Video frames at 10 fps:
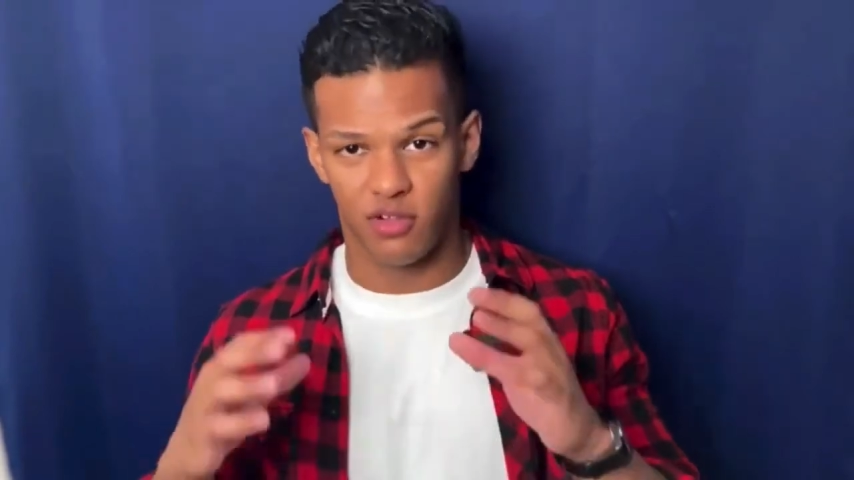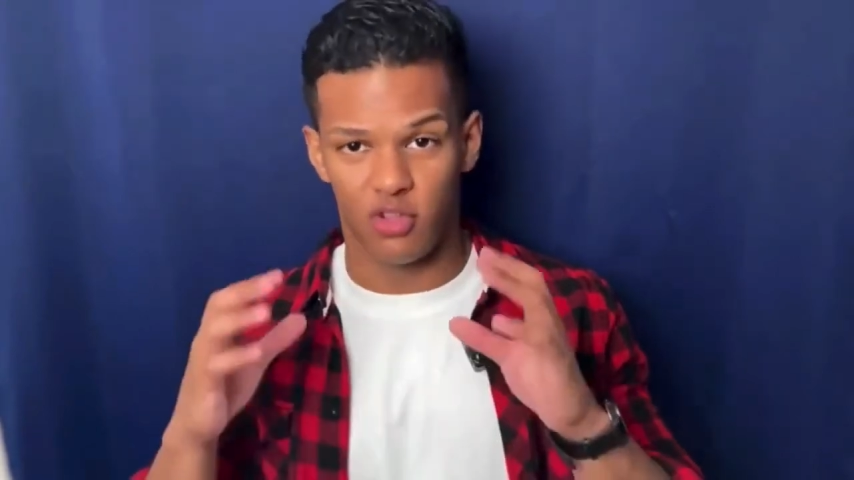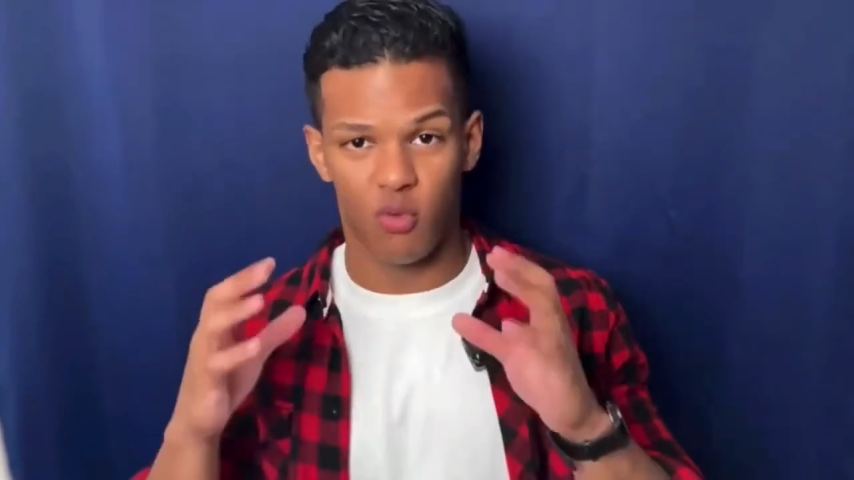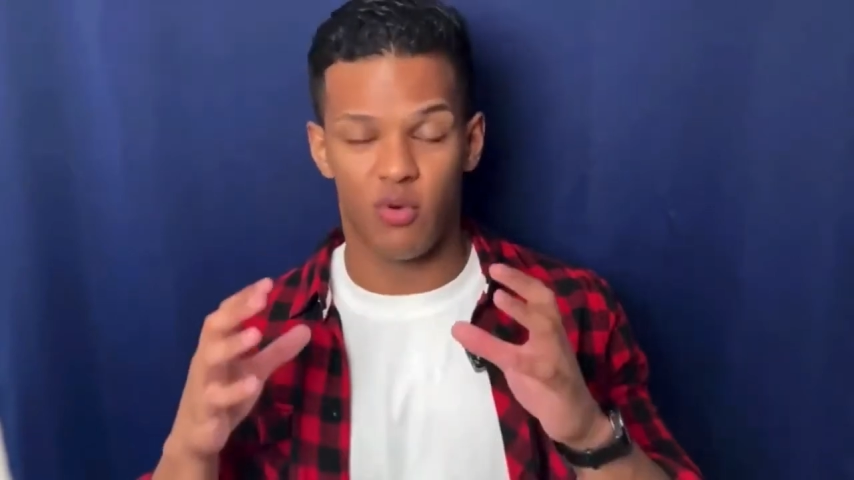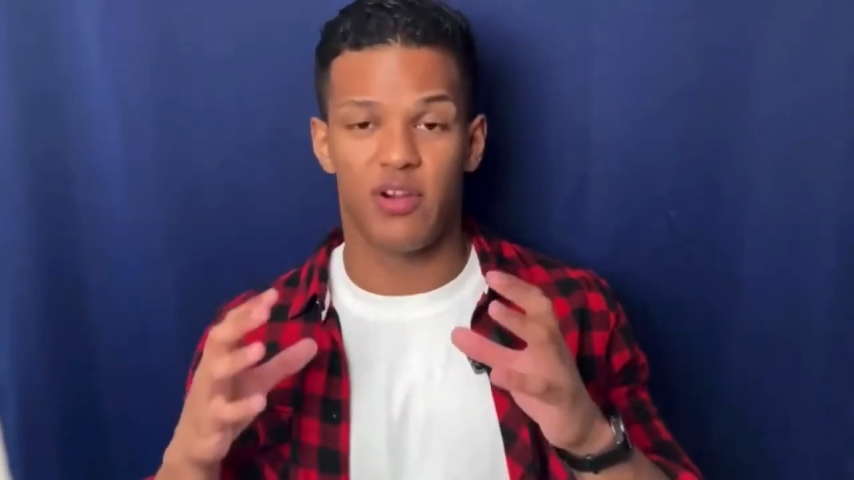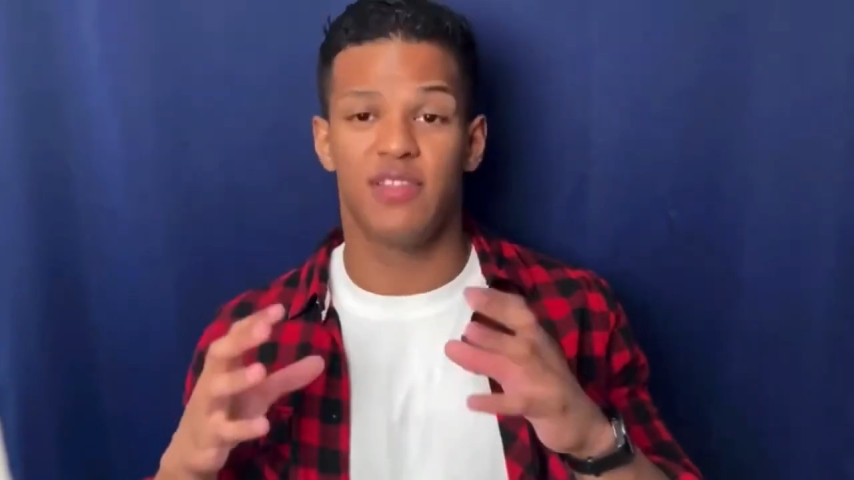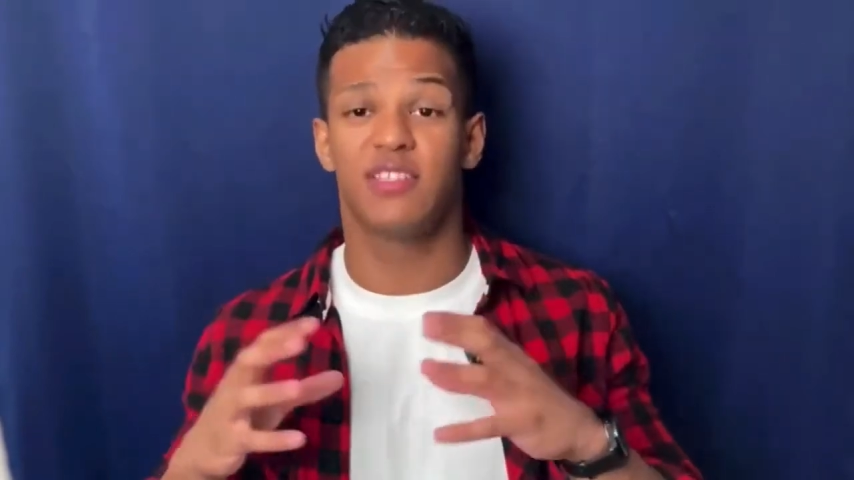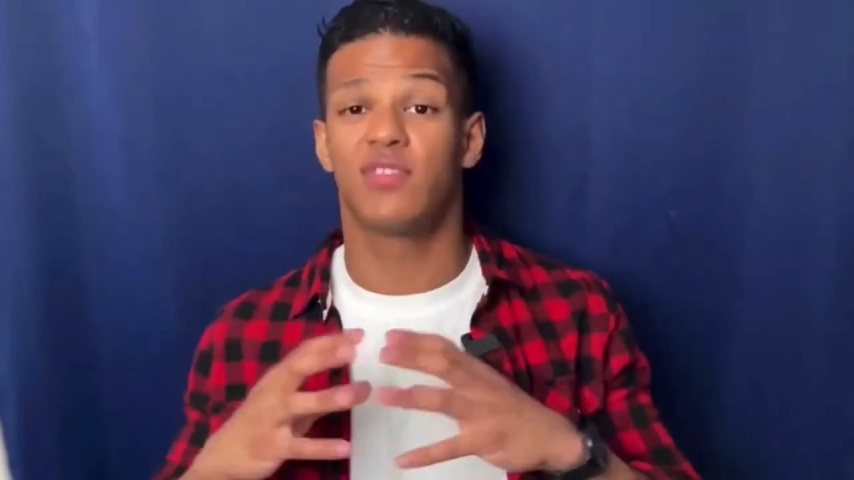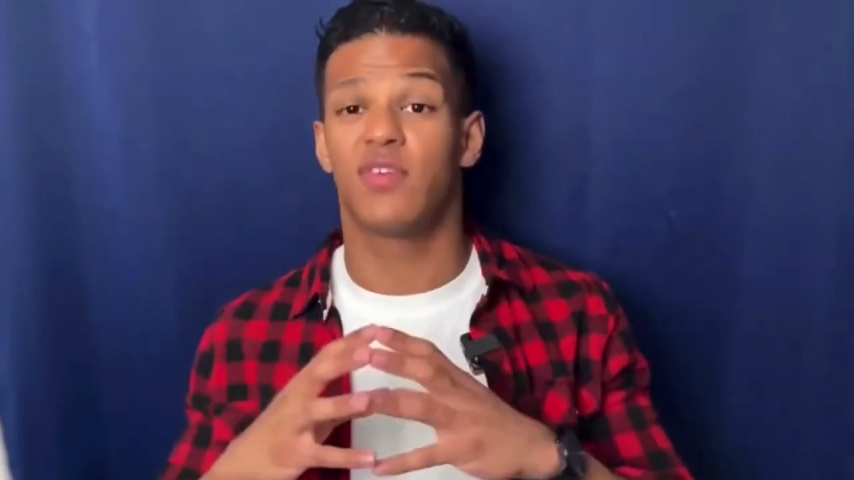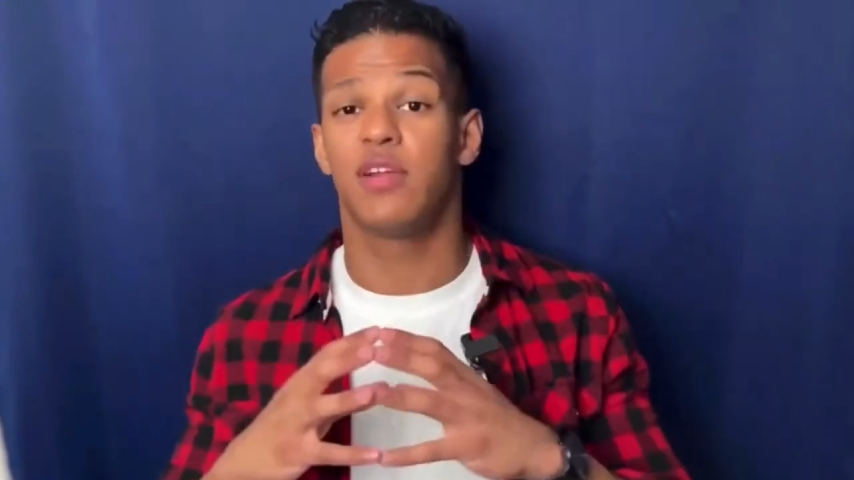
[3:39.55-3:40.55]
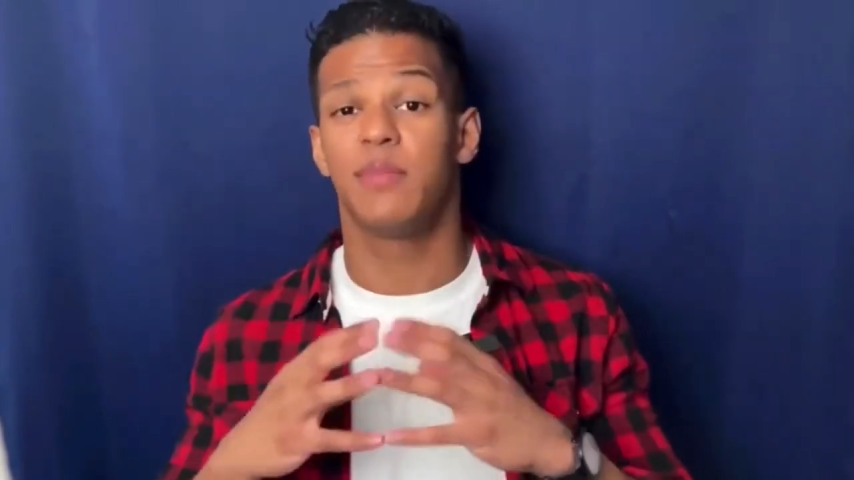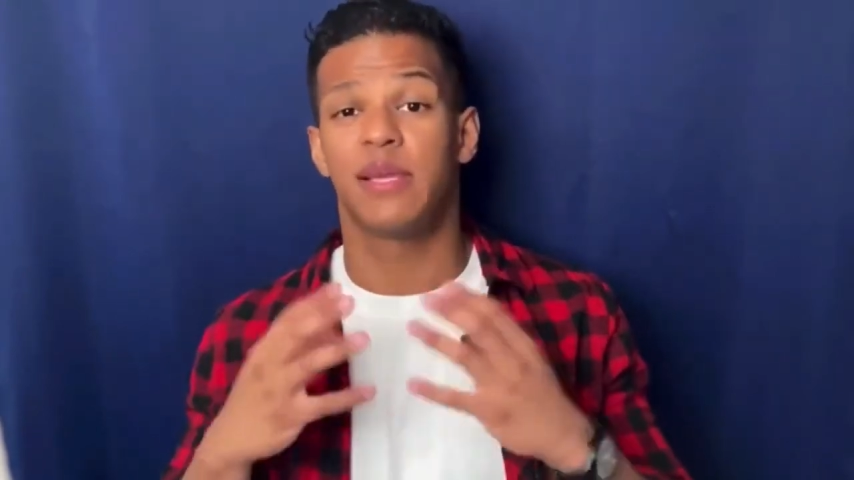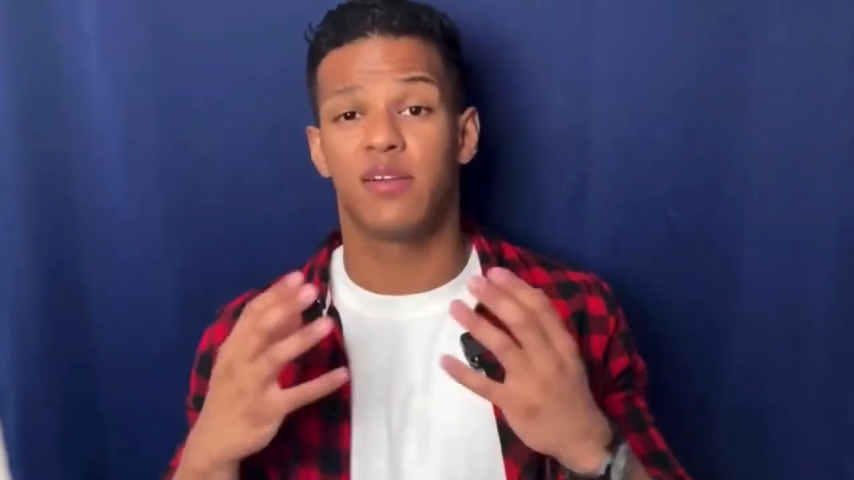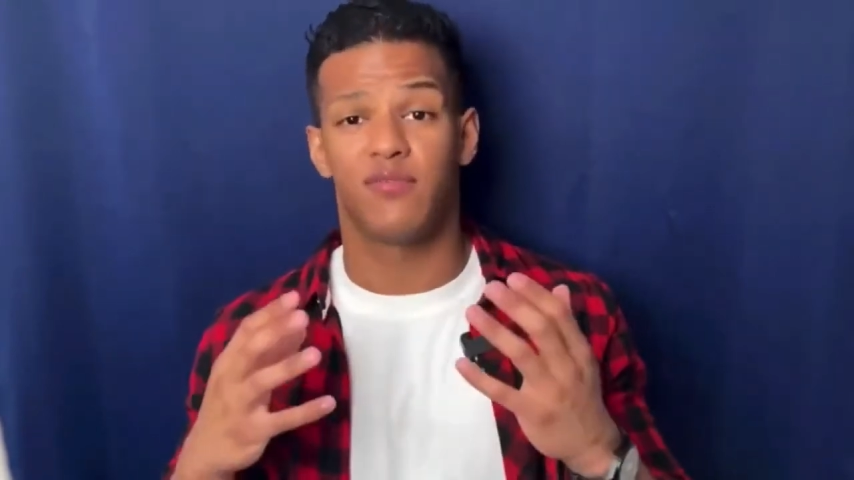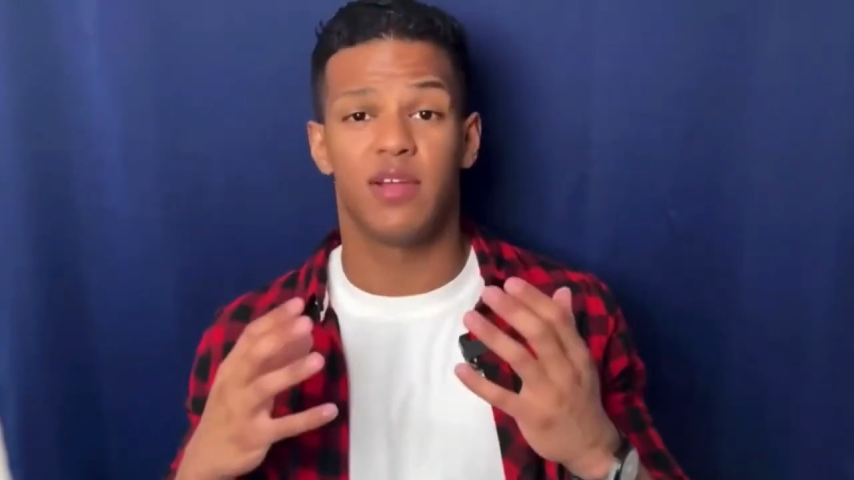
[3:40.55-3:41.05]
don't worry, this is very
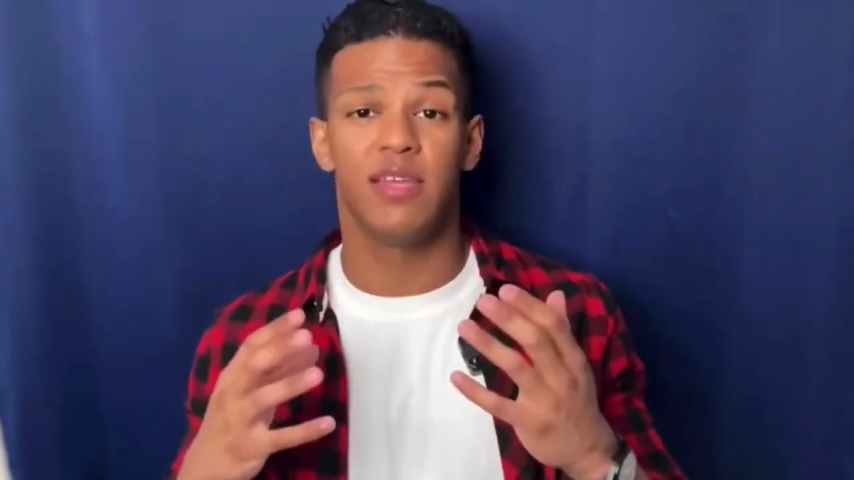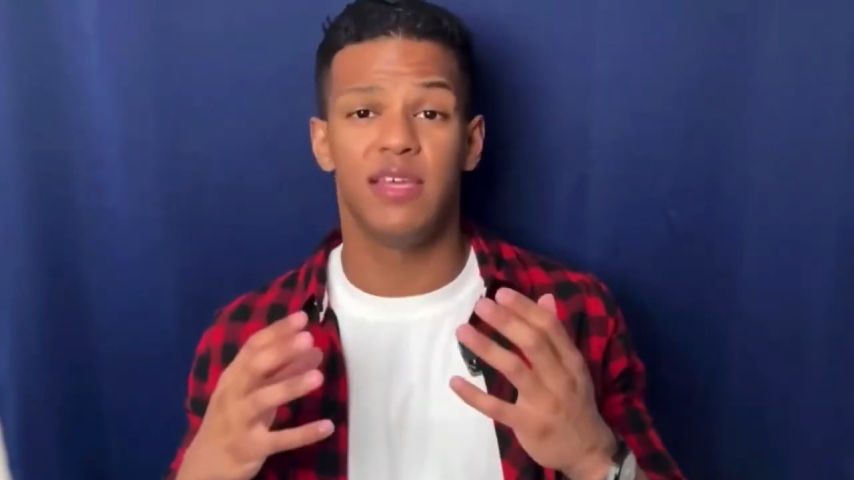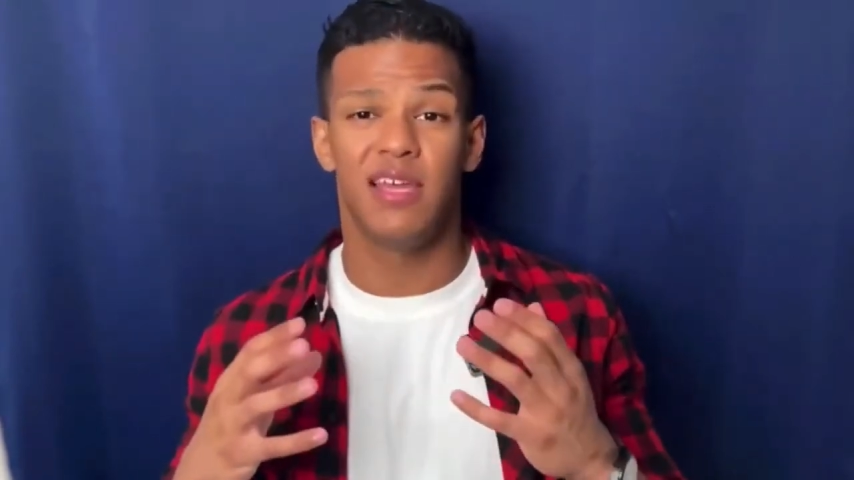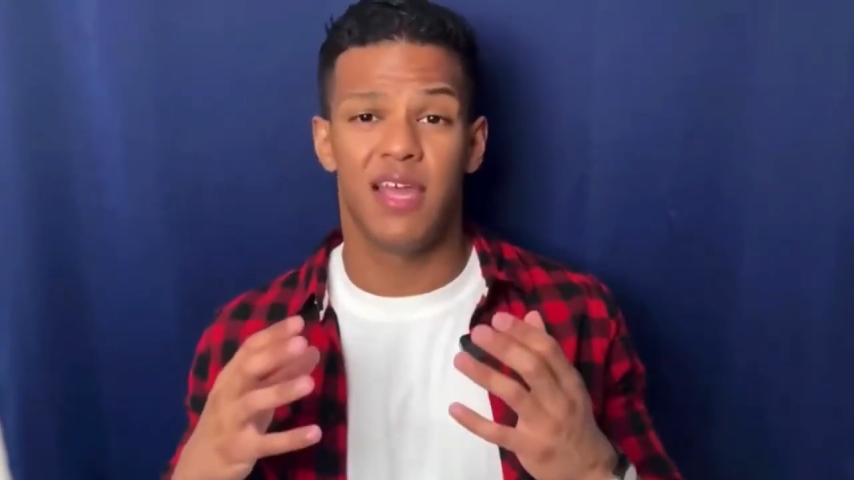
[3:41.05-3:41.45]
beginner friendly.